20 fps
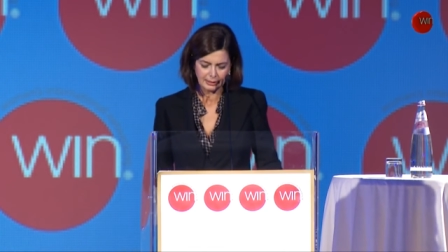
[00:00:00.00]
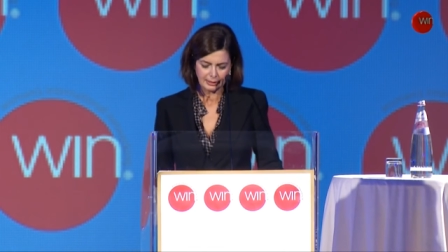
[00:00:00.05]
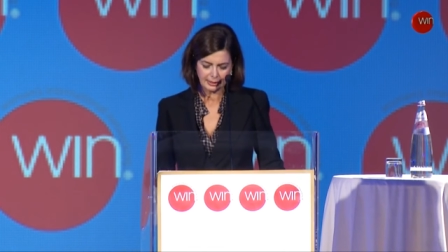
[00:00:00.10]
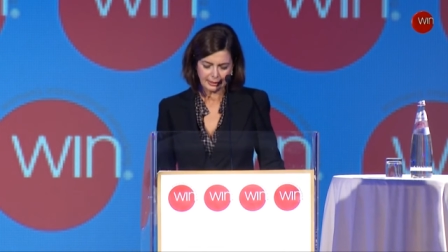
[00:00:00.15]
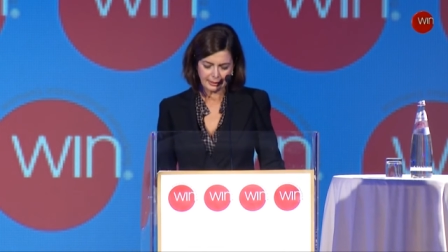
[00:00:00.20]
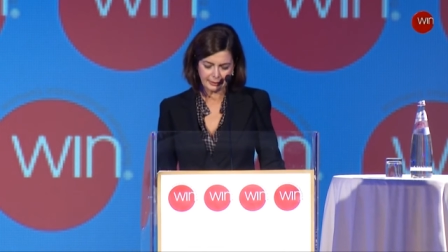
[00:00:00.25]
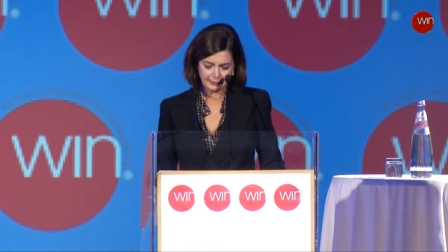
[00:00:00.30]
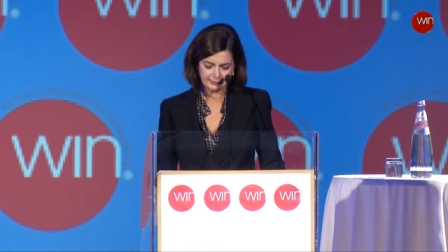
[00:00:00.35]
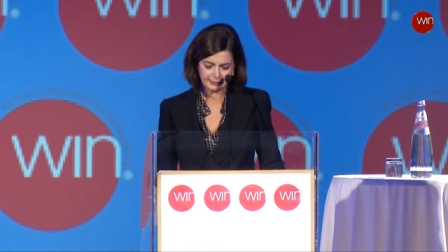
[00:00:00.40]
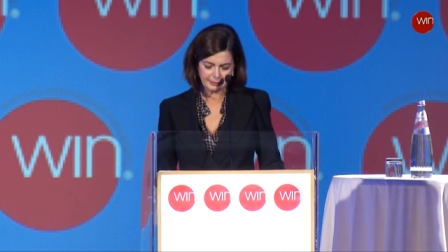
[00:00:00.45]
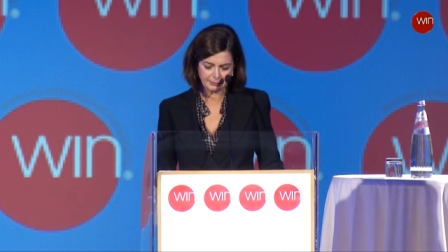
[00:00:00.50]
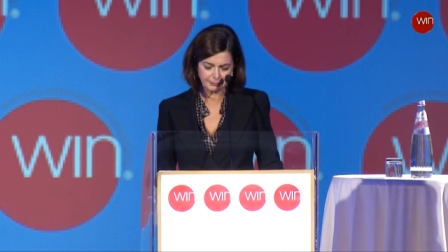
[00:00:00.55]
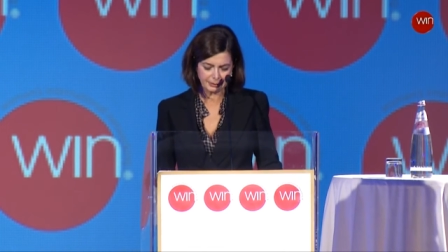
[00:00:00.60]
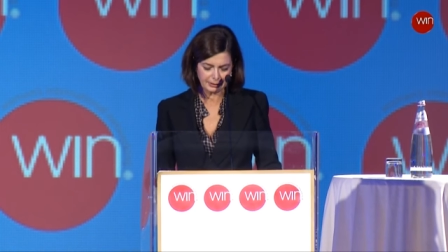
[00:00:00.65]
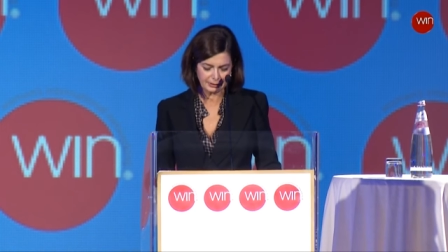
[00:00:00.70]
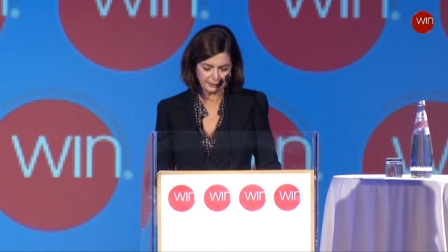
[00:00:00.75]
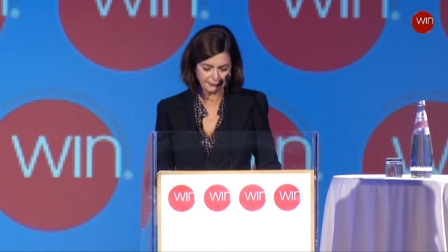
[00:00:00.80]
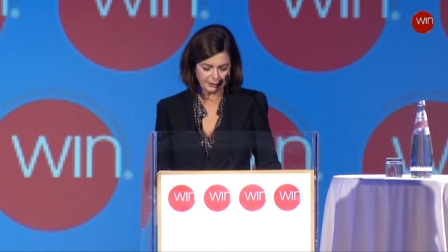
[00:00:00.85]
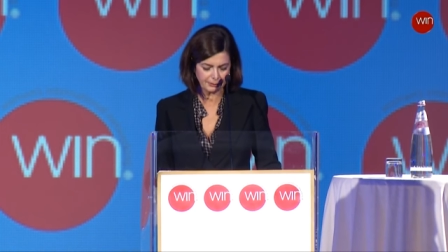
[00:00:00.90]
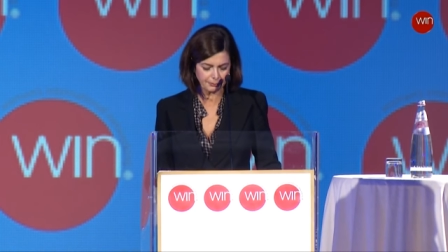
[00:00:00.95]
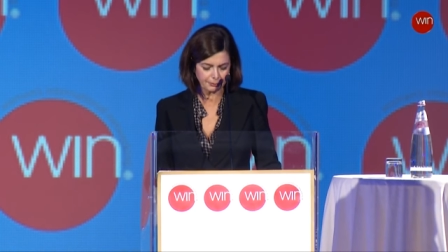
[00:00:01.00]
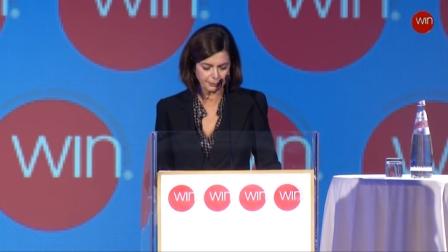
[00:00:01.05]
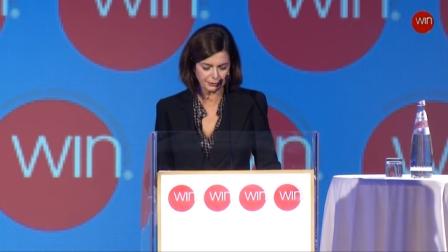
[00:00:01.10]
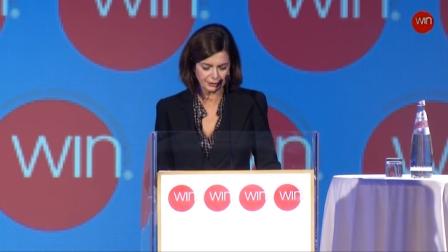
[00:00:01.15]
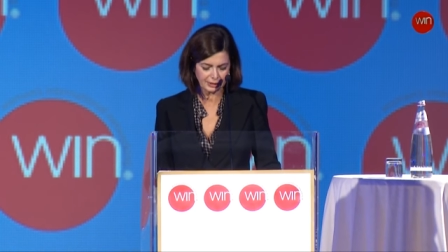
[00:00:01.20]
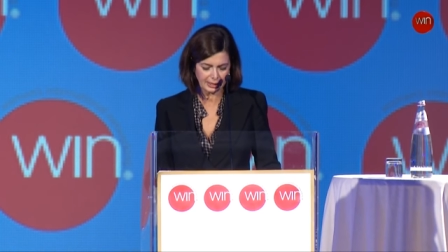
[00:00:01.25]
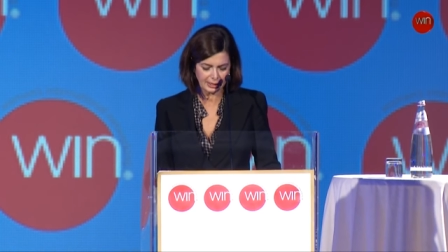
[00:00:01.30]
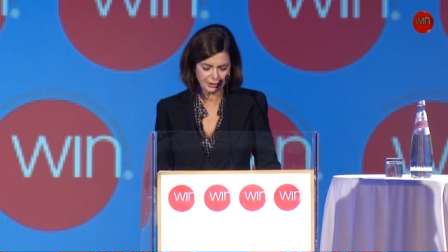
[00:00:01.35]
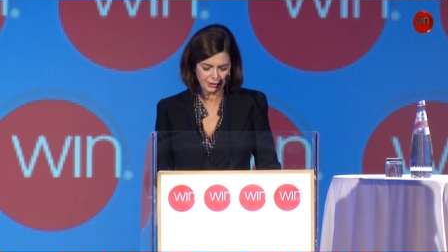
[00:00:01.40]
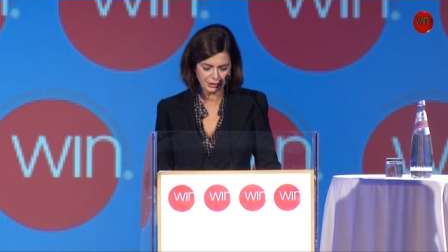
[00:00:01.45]
And I believe the
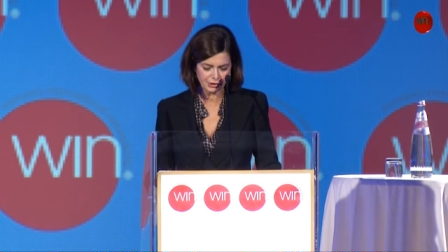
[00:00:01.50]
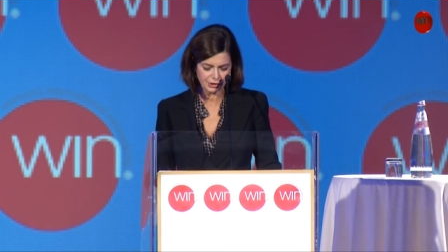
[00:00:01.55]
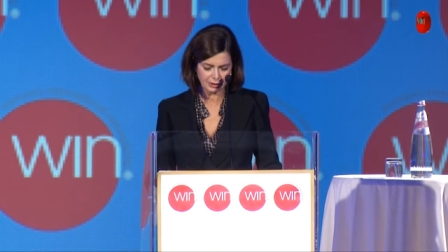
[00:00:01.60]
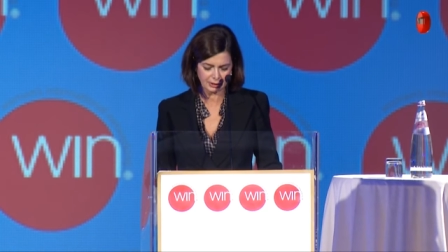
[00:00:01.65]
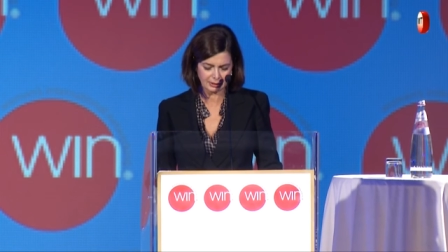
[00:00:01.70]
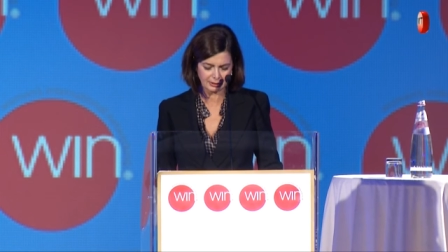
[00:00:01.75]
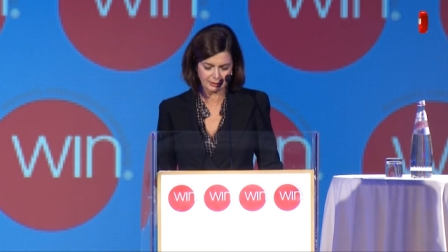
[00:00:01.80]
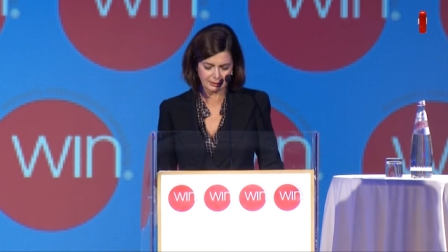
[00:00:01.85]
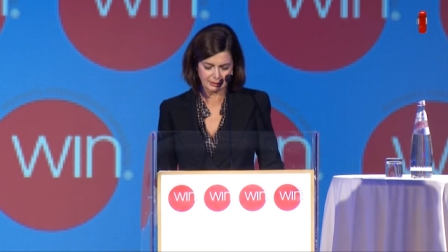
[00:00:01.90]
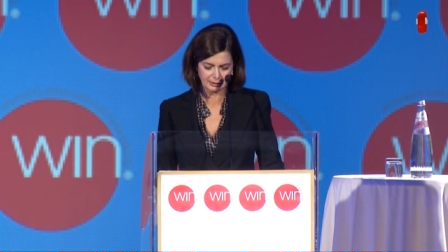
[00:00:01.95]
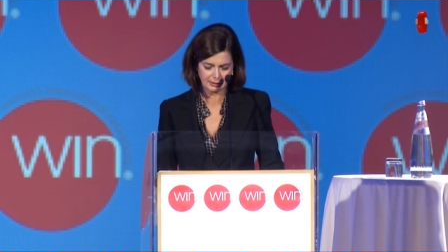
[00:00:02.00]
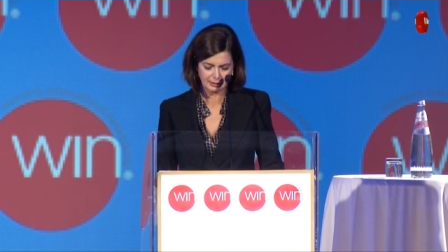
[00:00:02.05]
potential